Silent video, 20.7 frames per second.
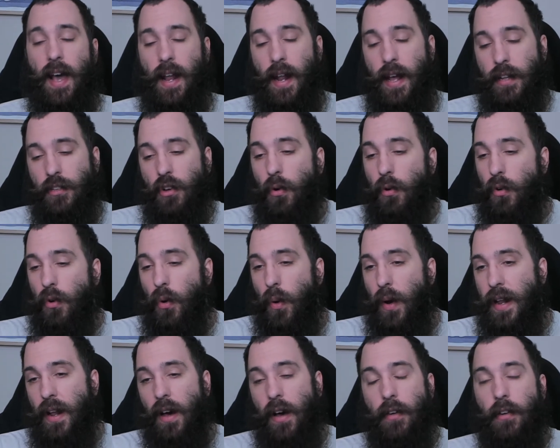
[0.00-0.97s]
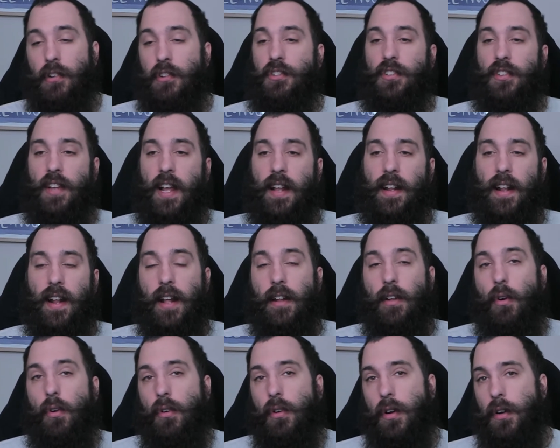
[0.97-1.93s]
And I don't quite understand it.
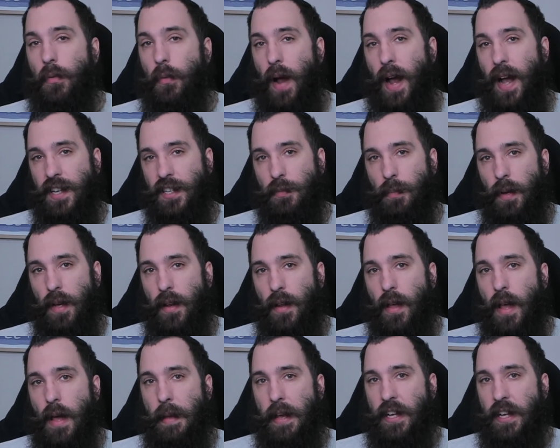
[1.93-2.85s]
I don't grasp it